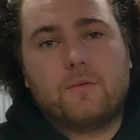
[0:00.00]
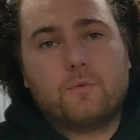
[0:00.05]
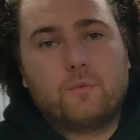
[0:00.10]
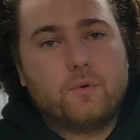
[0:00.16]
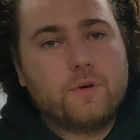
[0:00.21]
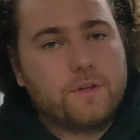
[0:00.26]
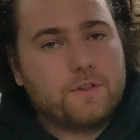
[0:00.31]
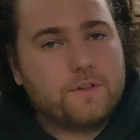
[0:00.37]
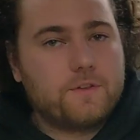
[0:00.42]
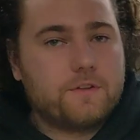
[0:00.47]

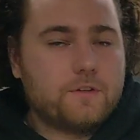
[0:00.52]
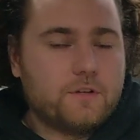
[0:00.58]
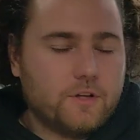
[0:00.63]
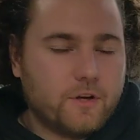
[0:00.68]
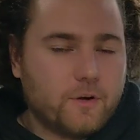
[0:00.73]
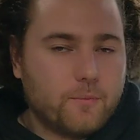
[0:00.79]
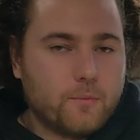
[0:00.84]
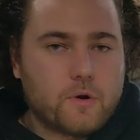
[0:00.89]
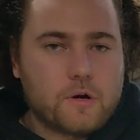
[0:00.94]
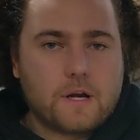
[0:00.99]
with
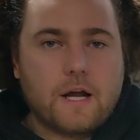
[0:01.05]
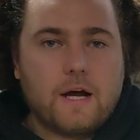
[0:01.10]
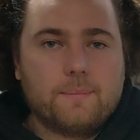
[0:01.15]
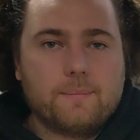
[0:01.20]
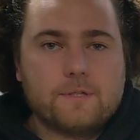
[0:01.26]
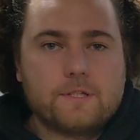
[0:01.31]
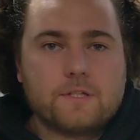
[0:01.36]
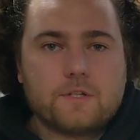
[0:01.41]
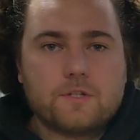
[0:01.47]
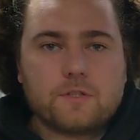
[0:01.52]
more
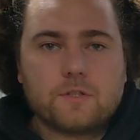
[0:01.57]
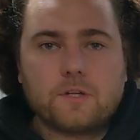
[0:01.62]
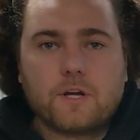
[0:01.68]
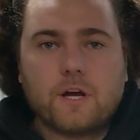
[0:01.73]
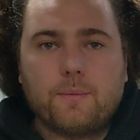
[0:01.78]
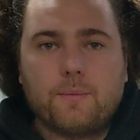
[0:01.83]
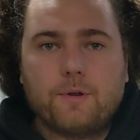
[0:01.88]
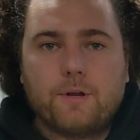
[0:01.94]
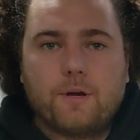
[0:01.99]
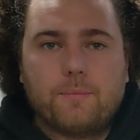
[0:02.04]
competition
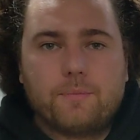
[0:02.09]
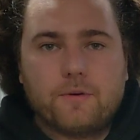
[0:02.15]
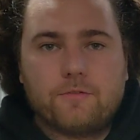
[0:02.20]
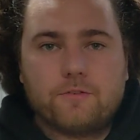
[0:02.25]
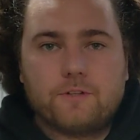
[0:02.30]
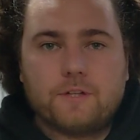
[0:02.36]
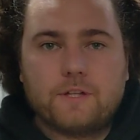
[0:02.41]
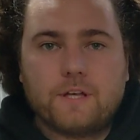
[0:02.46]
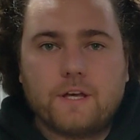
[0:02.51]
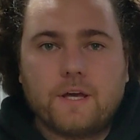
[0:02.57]
coming up
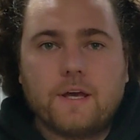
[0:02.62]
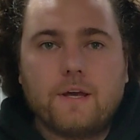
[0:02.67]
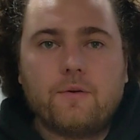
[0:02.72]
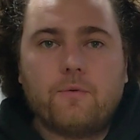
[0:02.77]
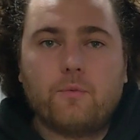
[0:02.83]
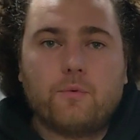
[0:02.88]
every day.